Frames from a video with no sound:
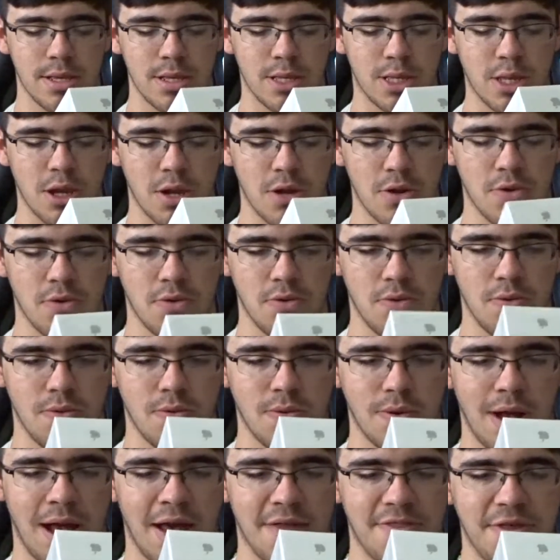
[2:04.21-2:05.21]
So
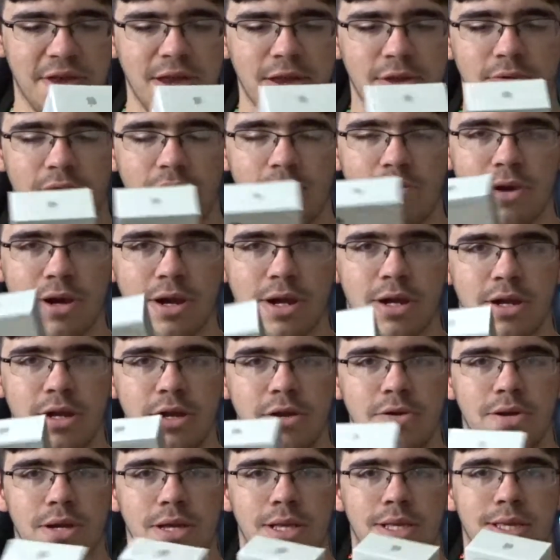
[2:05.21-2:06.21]
I think what we're going to
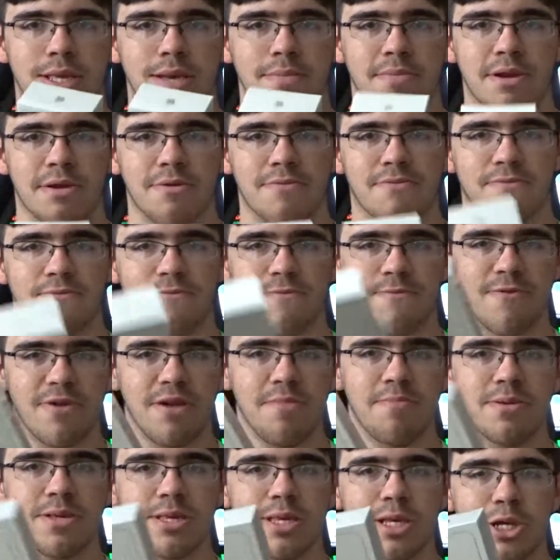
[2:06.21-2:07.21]
do is I'm going to
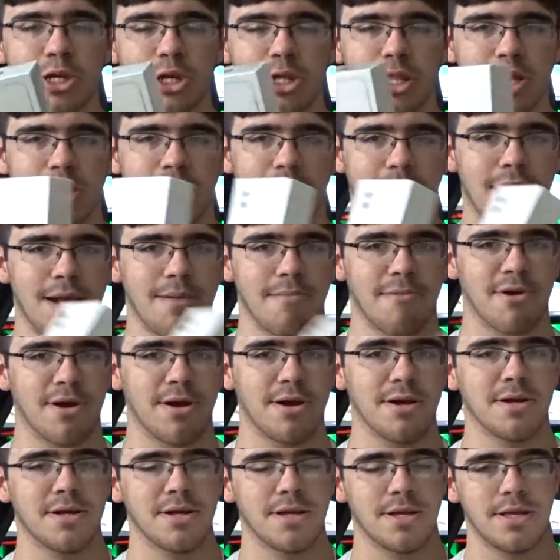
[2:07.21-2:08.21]
reposition the
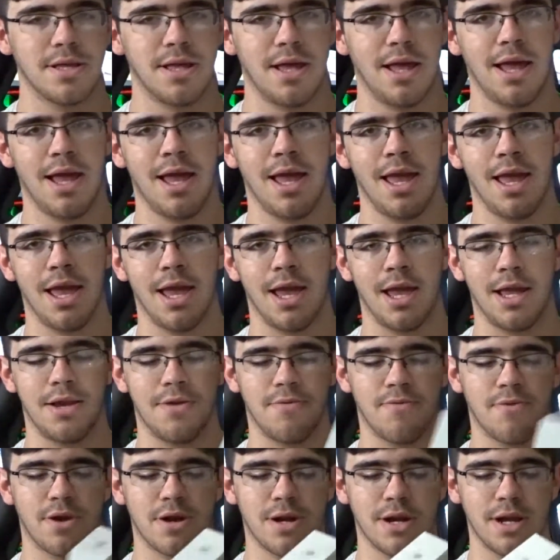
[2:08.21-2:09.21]
camera and
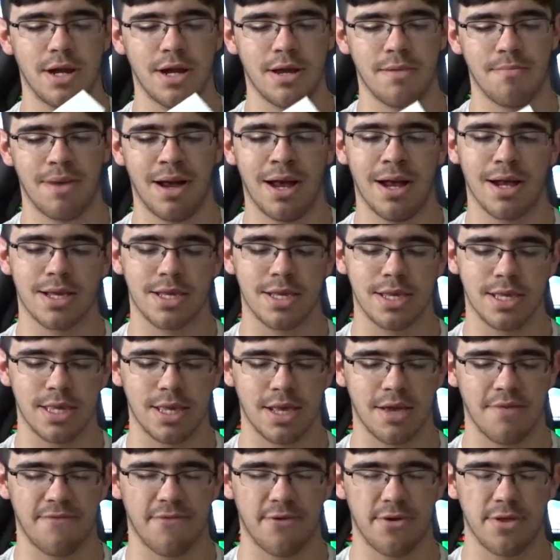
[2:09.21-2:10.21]
we're going to unbox this
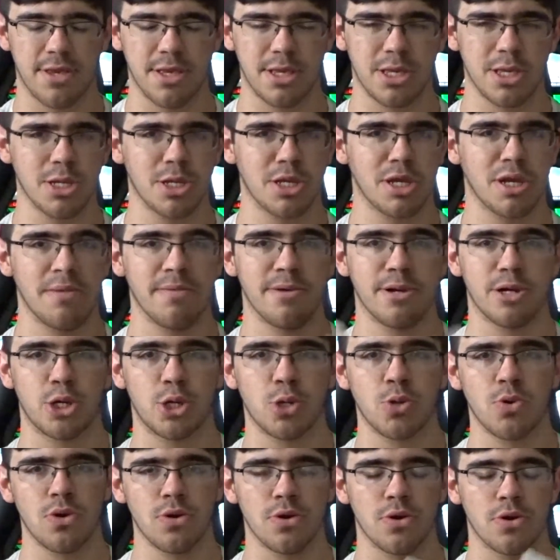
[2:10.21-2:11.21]
thing for you. This is just going to be a
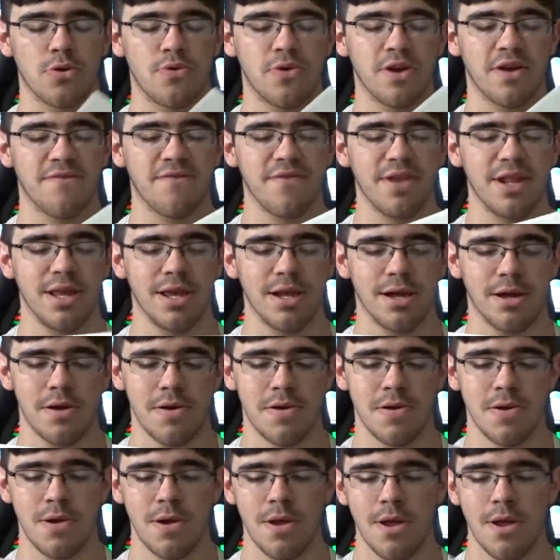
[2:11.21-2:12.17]
short little quick video,